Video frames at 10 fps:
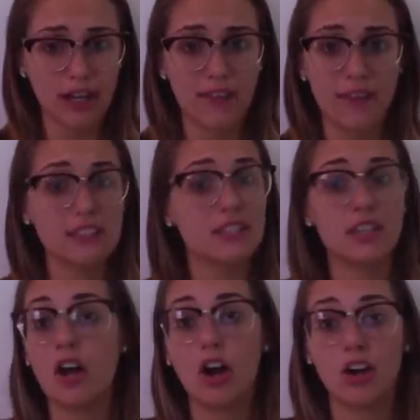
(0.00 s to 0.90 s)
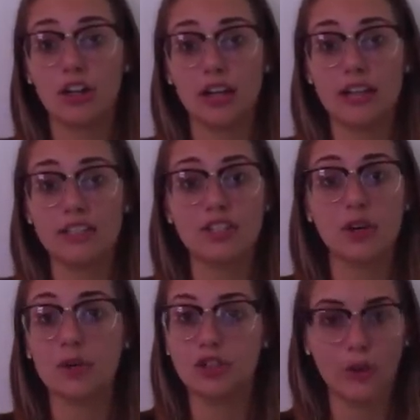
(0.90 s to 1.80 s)
And this is not art class, so
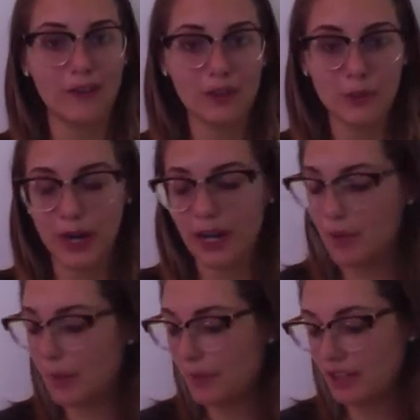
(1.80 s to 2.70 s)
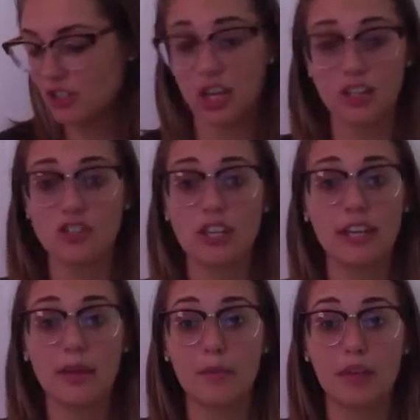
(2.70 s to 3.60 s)
you don't have to worry about being judged. It
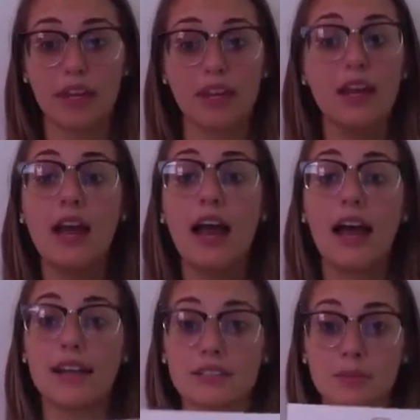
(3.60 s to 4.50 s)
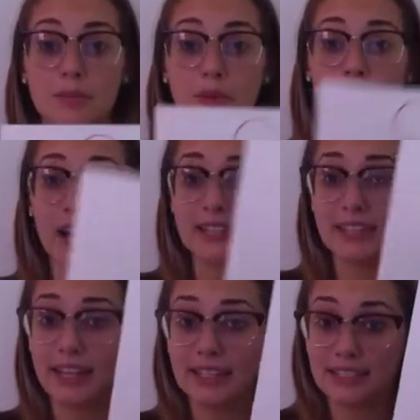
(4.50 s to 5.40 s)
can be as simple as
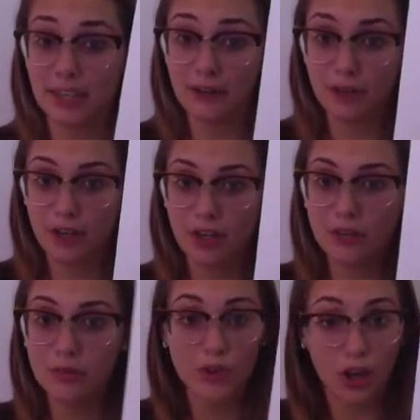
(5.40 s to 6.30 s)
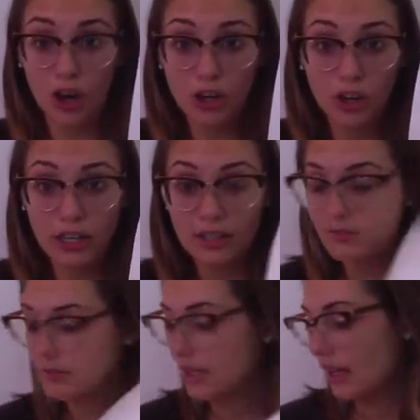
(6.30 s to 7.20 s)
a stick figure with a heart on it.
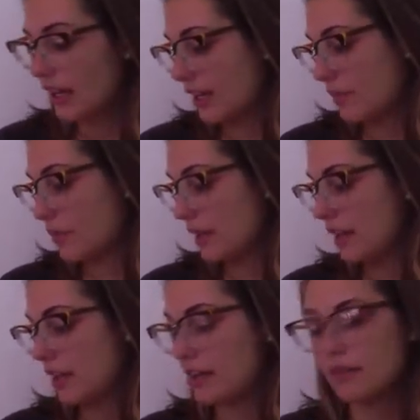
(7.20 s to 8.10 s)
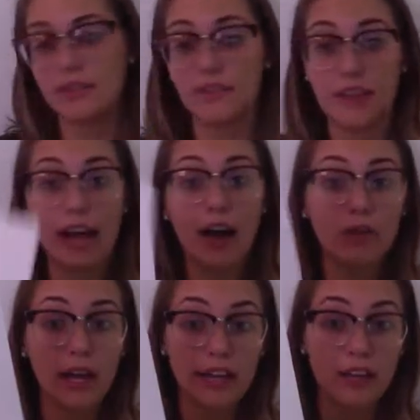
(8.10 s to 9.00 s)
It can be an
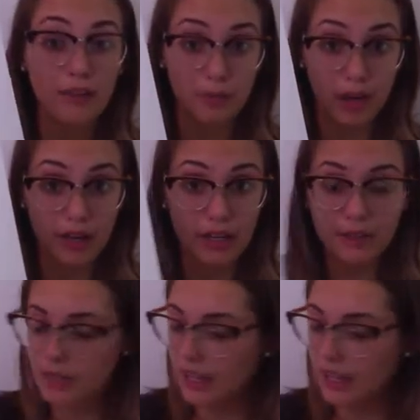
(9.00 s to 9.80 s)
outline of a body.